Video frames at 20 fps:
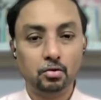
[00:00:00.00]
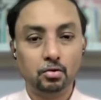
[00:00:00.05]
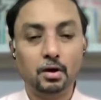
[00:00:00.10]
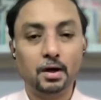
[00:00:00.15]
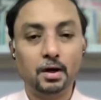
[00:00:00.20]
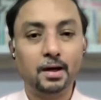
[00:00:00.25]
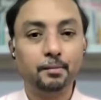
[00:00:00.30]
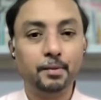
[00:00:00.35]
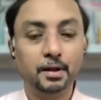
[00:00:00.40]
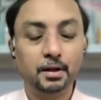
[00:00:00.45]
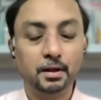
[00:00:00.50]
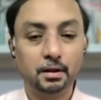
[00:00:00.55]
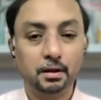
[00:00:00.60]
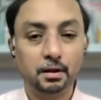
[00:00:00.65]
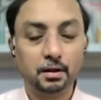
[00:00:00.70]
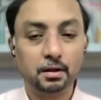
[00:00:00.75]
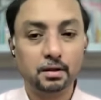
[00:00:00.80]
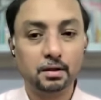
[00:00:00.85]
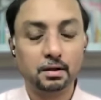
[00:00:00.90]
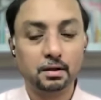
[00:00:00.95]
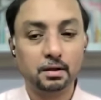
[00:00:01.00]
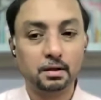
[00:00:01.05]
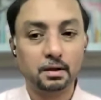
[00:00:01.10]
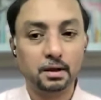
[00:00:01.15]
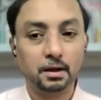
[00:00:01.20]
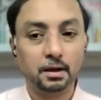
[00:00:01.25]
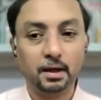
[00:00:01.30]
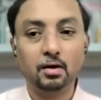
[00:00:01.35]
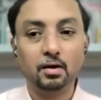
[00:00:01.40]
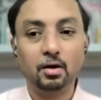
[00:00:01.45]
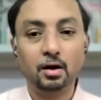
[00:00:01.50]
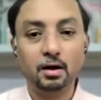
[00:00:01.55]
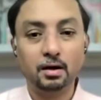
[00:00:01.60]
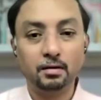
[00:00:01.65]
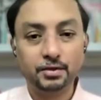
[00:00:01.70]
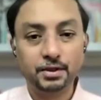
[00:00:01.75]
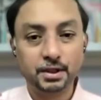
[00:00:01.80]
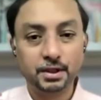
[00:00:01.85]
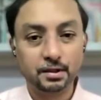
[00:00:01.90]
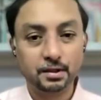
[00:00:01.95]
So what happens is, again, a lot
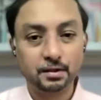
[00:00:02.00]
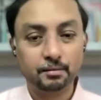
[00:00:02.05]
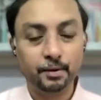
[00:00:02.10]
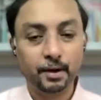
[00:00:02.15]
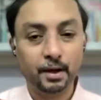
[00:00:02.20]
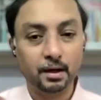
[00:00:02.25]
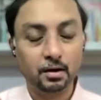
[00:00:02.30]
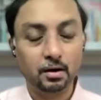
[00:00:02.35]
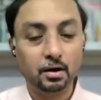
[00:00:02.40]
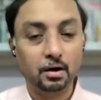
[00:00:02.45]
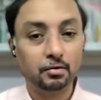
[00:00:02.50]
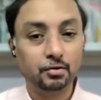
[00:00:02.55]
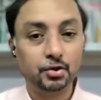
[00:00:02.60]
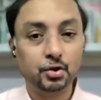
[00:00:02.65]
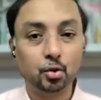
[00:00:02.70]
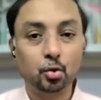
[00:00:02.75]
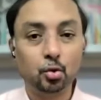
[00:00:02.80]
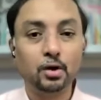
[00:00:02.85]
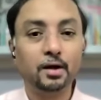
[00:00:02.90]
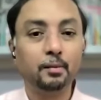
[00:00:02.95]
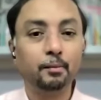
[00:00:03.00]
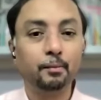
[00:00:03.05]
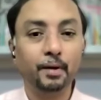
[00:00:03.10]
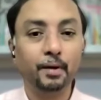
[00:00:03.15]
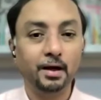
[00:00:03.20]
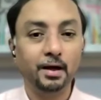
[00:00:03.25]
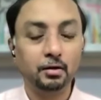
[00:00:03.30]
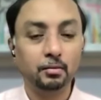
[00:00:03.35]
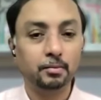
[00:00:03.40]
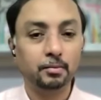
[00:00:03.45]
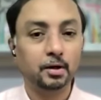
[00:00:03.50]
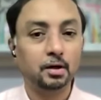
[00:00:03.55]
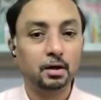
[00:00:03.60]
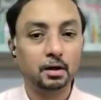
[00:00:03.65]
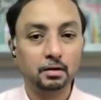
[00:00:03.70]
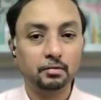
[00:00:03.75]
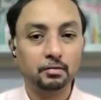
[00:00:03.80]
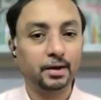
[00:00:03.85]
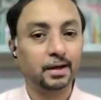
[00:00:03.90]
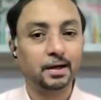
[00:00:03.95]
of chest pain, a lot of shoulder pain is
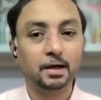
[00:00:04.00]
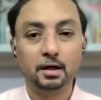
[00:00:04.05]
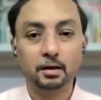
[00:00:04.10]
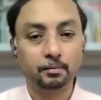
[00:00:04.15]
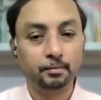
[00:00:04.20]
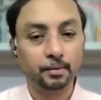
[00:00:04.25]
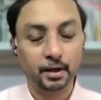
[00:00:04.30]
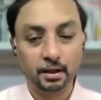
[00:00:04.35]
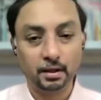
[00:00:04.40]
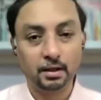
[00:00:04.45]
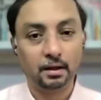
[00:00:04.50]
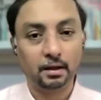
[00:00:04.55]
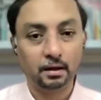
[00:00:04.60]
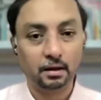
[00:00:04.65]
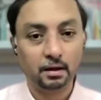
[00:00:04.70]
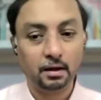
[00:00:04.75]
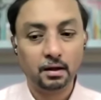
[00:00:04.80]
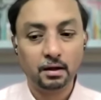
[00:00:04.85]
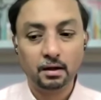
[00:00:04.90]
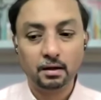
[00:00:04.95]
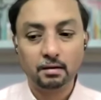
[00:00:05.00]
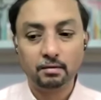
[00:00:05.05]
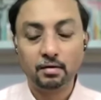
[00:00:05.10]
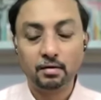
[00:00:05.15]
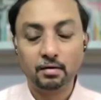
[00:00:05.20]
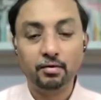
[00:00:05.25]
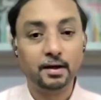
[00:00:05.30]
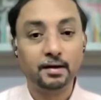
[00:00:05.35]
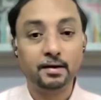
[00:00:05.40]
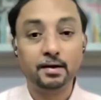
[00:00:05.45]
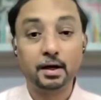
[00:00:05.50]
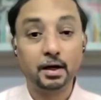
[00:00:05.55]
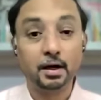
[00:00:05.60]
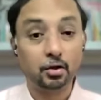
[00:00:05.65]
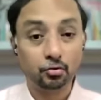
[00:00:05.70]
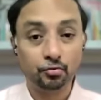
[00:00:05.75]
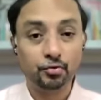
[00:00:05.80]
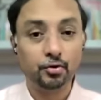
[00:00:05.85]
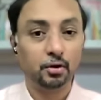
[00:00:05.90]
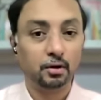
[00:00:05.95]
because of incorrect breathing. When we are
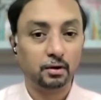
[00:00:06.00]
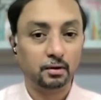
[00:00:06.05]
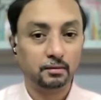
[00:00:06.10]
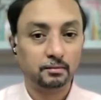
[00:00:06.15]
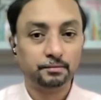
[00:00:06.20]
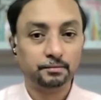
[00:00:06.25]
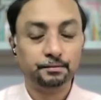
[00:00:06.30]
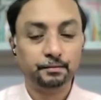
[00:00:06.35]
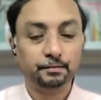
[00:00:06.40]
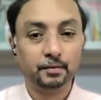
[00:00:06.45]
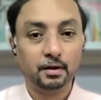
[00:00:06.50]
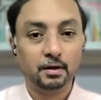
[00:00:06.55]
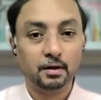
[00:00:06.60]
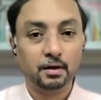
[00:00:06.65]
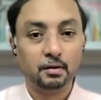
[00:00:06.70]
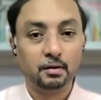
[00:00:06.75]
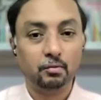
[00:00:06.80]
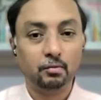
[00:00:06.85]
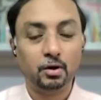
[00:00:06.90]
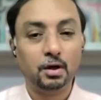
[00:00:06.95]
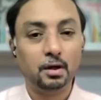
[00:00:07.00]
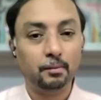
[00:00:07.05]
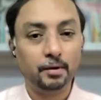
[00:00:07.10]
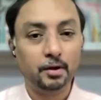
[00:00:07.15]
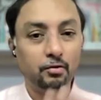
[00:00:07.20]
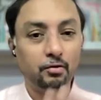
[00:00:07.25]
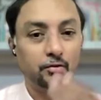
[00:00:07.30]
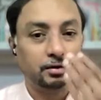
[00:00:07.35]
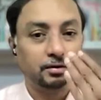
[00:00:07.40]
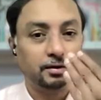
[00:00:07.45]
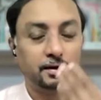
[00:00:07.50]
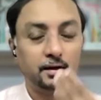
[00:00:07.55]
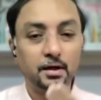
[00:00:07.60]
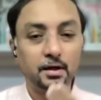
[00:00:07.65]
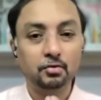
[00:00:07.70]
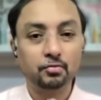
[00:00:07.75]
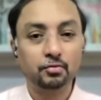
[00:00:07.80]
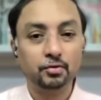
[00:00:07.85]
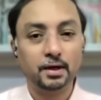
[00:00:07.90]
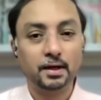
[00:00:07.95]
stressful, what happens when you're
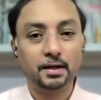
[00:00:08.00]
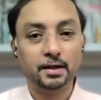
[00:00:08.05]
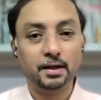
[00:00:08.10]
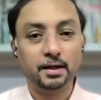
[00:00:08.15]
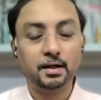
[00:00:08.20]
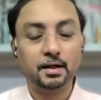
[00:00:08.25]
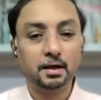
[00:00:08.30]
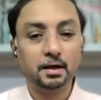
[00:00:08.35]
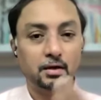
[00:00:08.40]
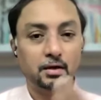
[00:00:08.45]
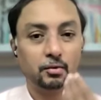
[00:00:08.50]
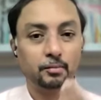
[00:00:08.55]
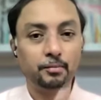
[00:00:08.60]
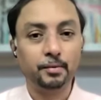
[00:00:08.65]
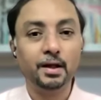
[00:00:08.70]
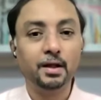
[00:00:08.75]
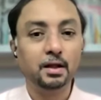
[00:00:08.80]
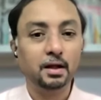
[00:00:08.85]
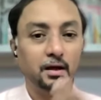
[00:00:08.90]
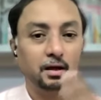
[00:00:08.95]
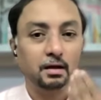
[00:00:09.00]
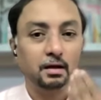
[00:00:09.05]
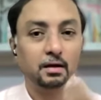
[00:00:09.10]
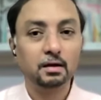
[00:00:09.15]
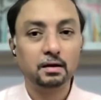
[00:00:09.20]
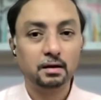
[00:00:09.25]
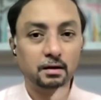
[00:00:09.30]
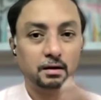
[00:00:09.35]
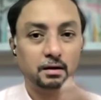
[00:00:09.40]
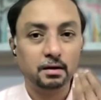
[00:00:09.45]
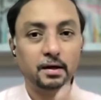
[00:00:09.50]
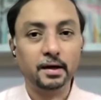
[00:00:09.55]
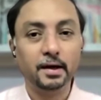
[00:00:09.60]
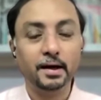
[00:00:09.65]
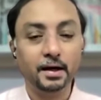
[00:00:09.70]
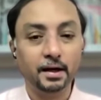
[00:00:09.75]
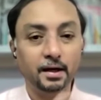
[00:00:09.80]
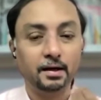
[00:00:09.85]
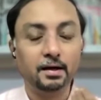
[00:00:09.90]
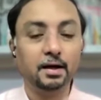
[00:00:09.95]
stressful, as I said, our breathing
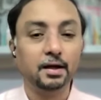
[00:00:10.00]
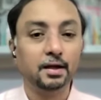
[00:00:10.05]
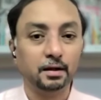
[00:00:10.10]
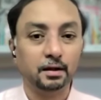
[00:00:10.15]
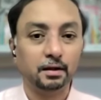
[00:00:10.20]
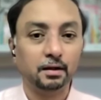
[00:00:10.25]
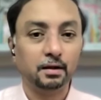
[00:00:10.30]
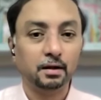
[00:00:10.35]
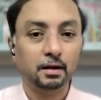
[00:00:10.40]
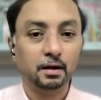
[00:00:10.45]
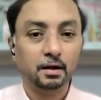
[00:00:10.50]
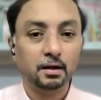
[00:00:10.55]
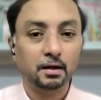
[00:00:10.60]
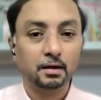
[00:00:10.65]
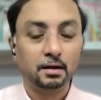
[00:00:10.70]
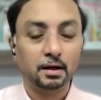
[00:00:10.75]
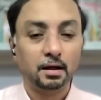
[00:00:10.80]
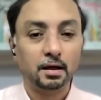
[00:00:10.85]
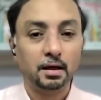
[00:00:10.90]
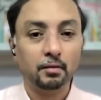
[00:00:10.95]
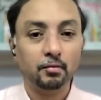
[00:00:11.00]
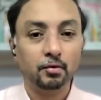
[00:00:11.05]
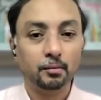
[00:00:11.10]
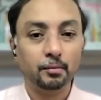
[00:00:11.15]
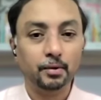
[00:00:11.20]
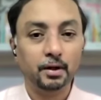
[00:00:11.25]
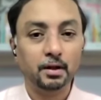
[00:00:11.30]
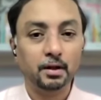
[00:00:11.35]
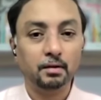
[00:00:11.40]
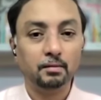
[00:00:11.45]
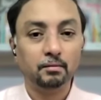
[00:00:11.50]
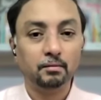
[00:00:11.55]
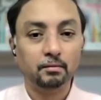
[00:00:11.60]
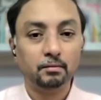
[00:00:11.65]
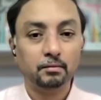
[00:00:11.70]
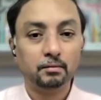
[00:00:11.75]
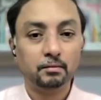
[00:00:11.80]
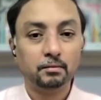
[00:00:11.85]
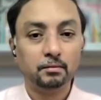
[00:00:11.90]
rate increases. That time you're breathing,